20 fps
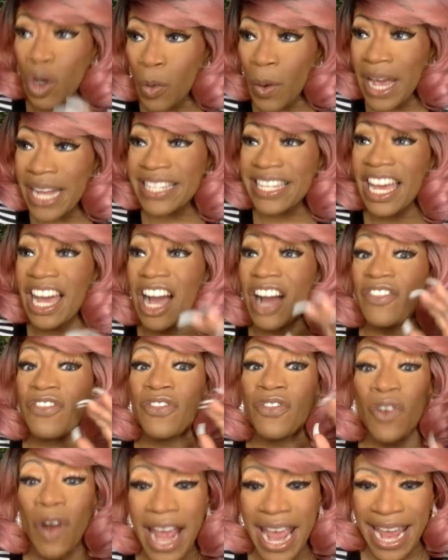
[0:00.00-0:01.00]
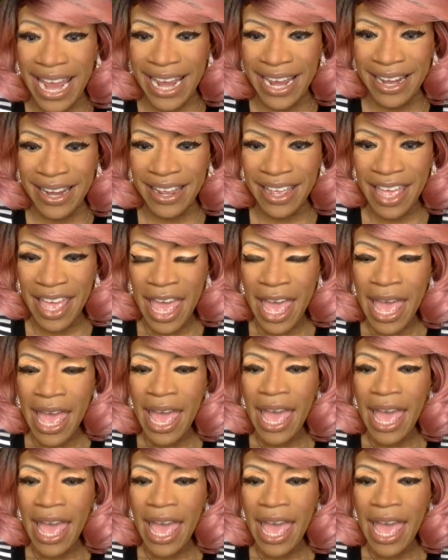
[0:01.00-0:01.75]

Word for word: Do it afraid.